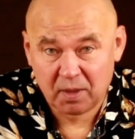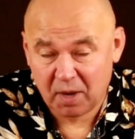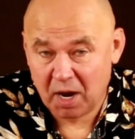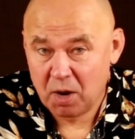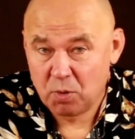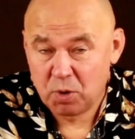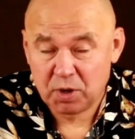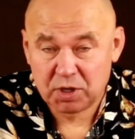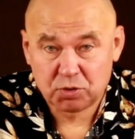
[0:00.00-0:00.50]

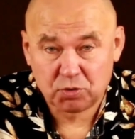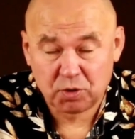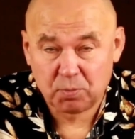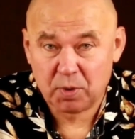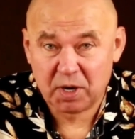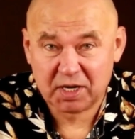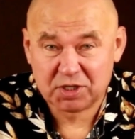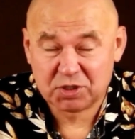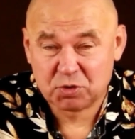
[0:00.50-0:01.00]
I want to
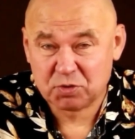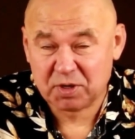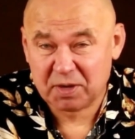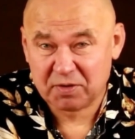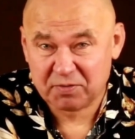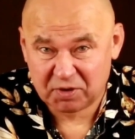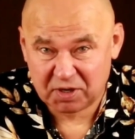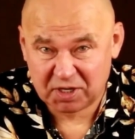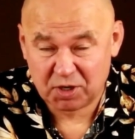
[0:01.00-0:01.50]
remind you
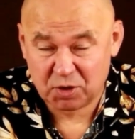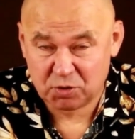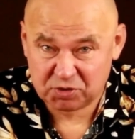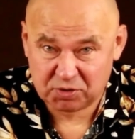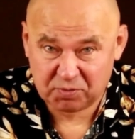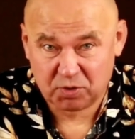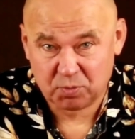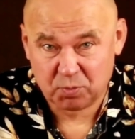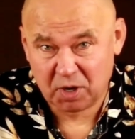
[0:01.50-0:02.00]
that
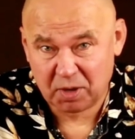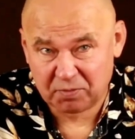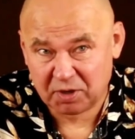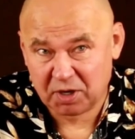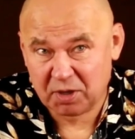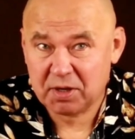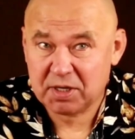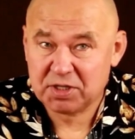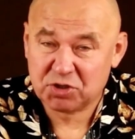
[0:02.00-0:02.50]
videos from our
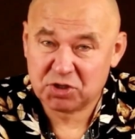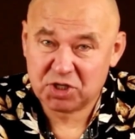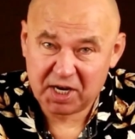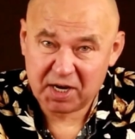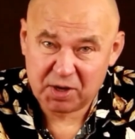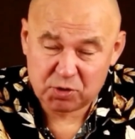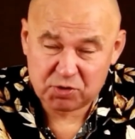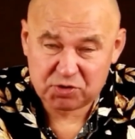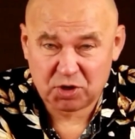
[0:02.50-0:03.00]
various
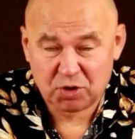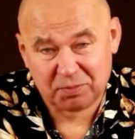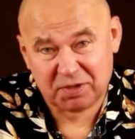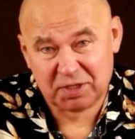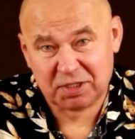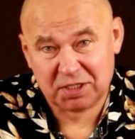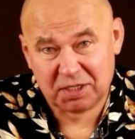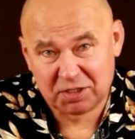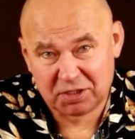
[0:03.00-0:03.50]
channels on
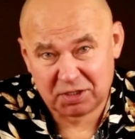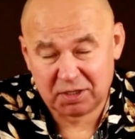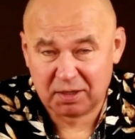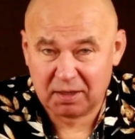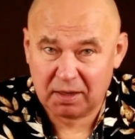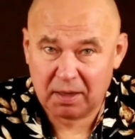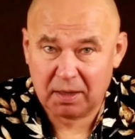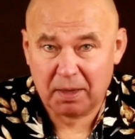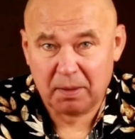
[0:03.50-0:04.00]
physics,
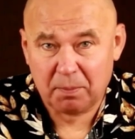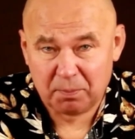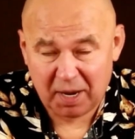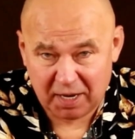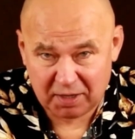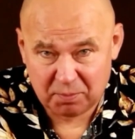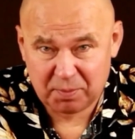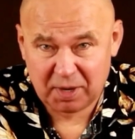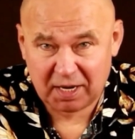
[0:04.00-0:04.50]

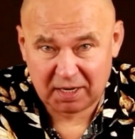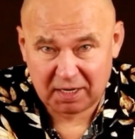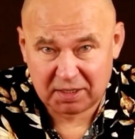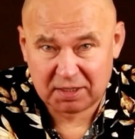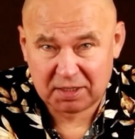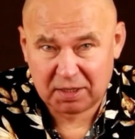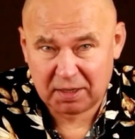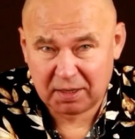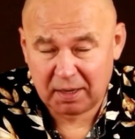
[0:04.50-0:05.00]

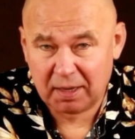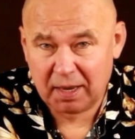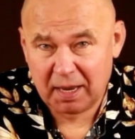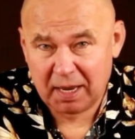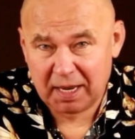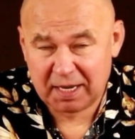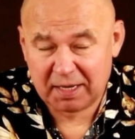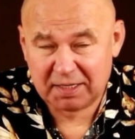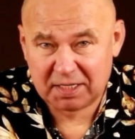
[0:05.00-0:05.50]
mathematics,
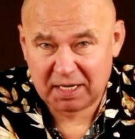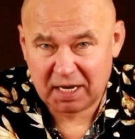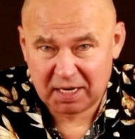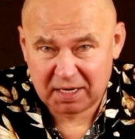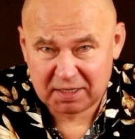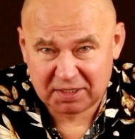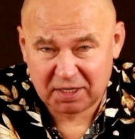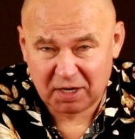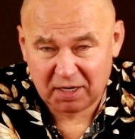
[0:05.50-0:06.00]
and
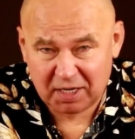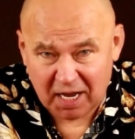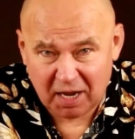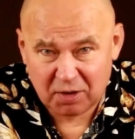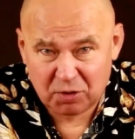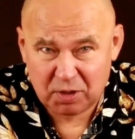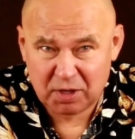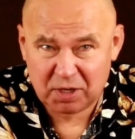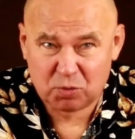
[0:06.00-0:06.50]
science are
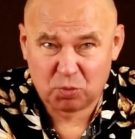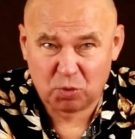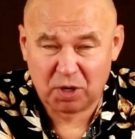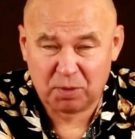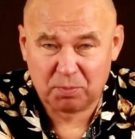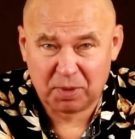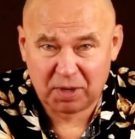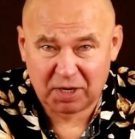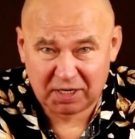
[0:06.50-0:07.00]
gathered in
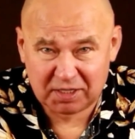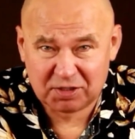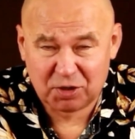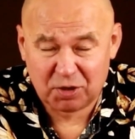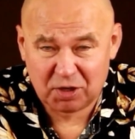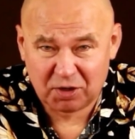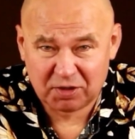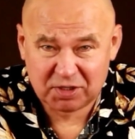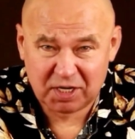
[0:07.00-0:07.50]
one place
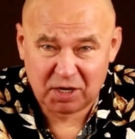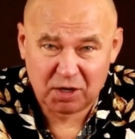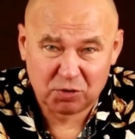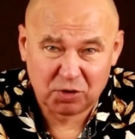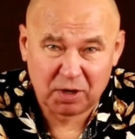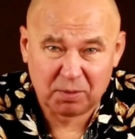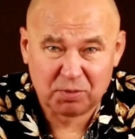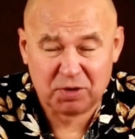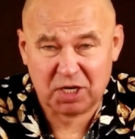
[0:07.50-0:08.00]
on our
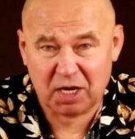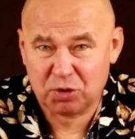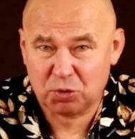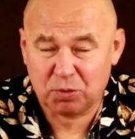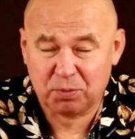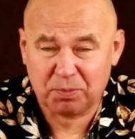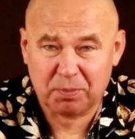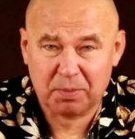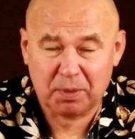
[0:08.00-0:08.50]
Telegram
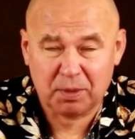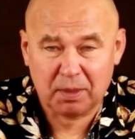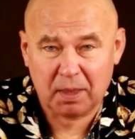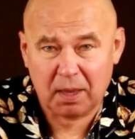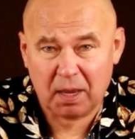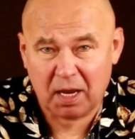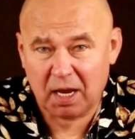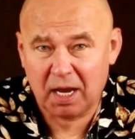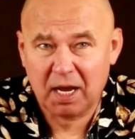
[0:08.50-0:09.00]
channel.
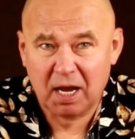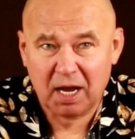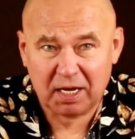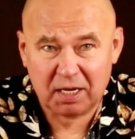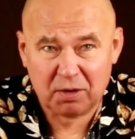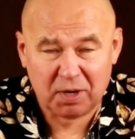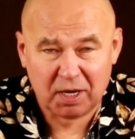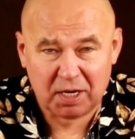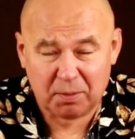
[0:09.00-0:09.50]
I
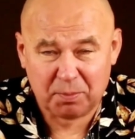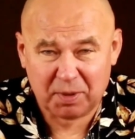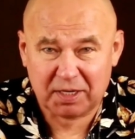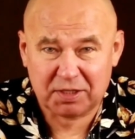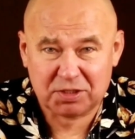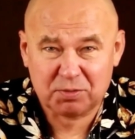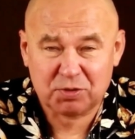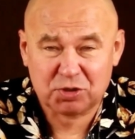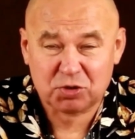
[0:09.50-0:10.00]
highly
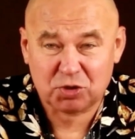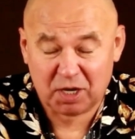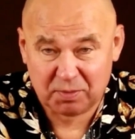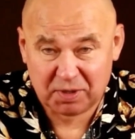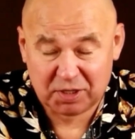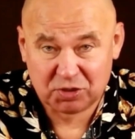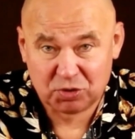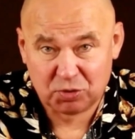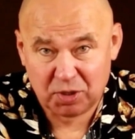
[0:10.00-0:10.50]
recommend
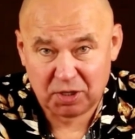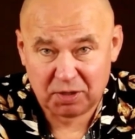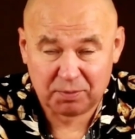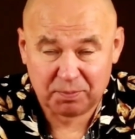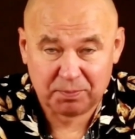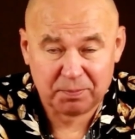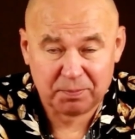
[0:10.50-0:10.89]
subscribing to it.